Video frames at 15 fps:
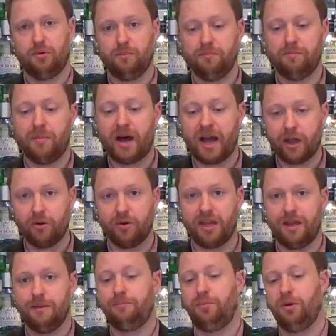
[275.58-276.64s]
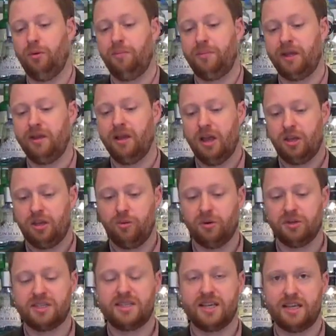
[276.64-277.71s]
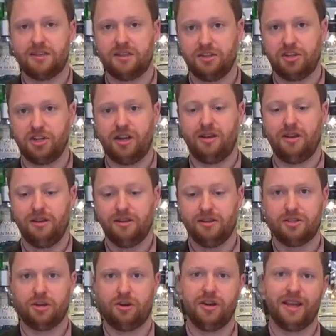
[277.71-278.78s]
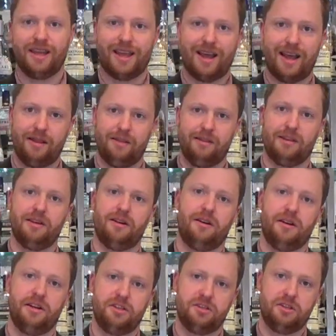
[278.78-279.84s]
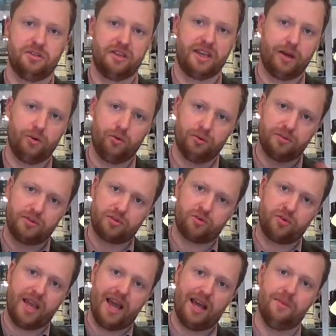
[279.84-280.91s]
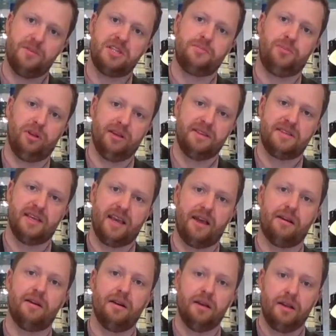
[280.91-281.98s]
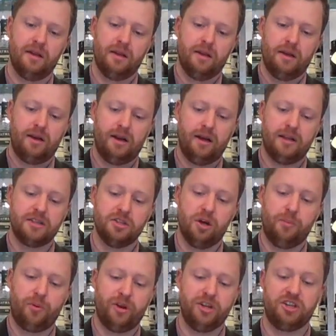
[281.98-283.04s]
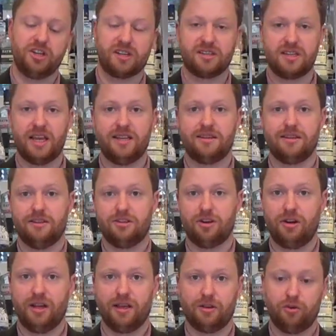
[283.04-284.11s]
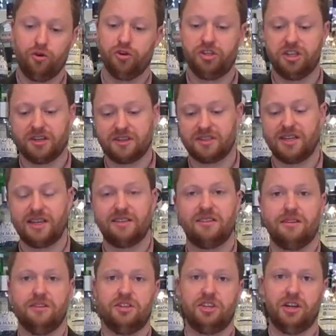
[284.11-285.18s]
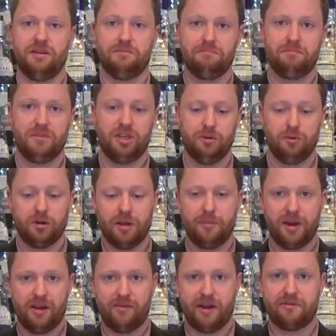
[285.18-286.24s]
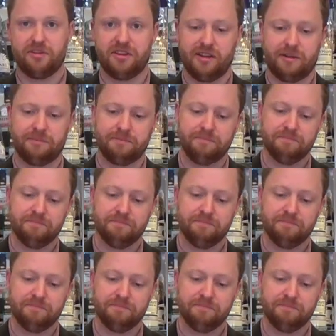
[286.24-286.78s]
My only input would be you want to taste the gin, the tonic and the garnish. So get all three elements pulling together. There's no point just tasting the tonic or just tasting the gin. You want a bit of everything.